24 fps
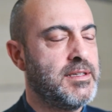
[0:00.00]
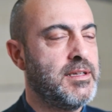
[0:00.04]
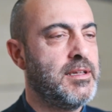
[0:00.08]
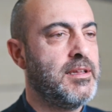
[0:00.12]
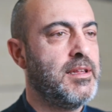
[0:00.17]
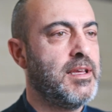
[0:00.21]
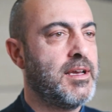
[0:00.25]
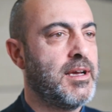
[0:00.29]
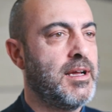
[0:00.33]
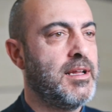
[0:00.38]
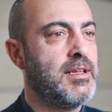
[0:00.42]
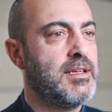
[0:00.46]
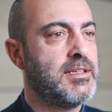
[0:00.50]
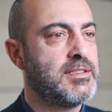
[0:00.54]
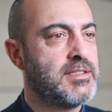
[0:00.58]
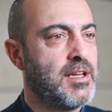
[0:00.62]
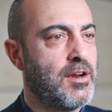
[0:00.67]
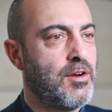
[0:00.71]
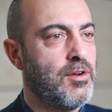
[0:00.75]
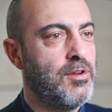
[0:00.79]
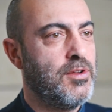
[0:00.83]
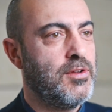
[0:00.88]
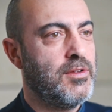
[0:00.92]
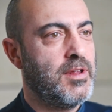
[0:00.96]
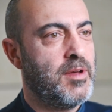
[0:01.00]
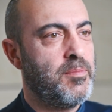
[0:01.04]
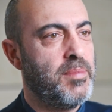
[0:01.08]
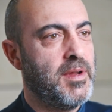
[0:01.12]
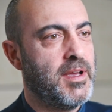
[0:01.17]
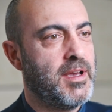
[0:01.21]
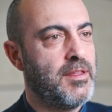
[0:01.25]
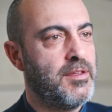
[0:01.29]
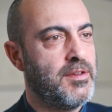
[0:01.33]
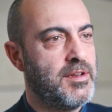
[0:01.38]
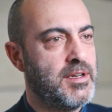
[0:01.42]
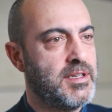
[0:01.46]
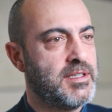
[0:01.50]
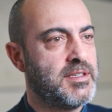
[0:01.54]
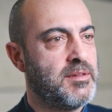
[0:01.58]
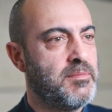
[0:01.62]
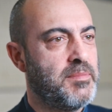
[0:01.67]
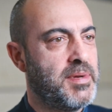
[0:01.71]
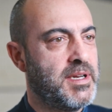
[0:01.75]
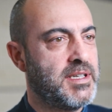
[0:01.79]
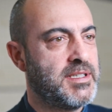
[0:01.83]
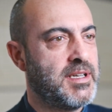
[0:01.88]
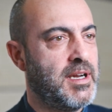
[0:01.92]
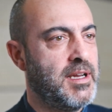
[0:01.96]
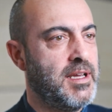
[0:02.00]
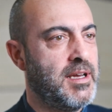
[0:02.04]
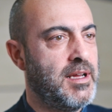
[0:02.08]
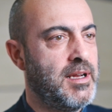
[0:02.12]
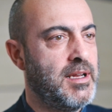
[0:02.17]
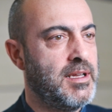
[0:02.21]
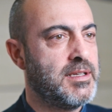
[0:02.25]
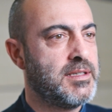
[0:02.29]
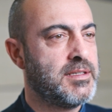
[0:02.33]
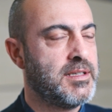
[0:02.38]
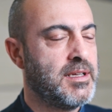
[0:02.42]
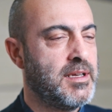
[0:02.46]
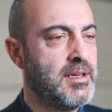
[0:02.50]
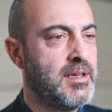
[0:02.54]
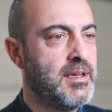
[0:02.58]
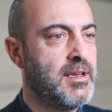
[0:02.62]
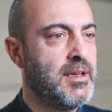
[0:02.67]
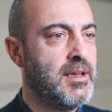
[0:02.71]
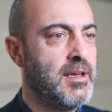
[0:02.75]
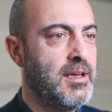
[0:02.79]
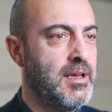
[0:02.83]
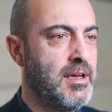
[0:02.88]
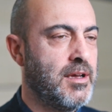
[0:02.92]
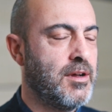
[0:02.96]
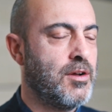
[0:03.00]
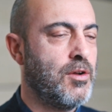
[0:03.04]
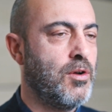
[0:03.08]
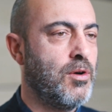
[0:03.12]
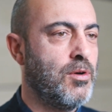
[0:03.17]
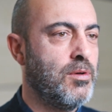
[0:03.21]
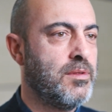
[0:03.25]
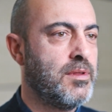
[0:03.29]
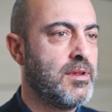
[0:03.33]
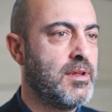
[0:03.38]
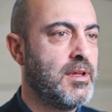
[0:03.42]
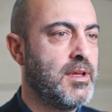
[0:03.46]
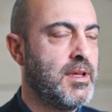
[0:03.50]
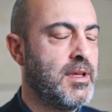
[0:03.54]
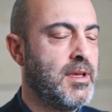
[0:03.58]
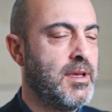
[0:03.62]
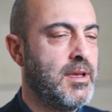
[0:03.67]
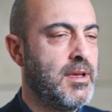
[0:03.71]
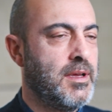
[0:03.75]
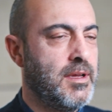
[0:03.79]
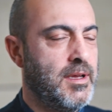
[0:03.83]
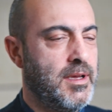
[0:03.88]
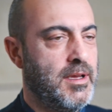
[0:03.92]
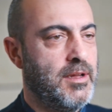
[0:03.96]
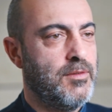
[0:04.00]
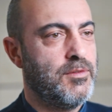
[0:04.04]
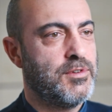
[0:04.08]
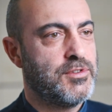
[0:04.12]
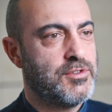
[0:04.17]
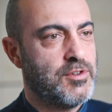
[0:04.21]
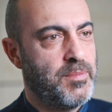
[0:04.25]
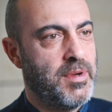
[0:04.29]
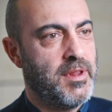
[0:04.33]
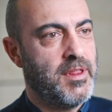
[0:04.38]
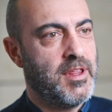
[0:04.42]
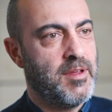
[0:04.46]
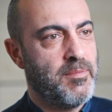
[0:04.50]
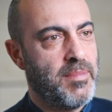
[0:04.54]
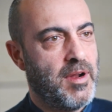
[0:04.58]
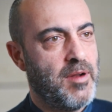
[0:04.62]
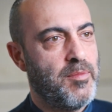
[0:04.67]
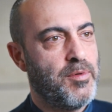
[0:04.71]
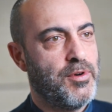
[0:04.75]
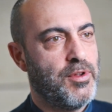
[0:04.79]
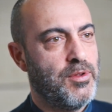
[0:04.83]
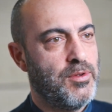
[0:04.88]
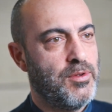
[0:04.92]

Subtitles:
development of business applications in cloud. Our main product is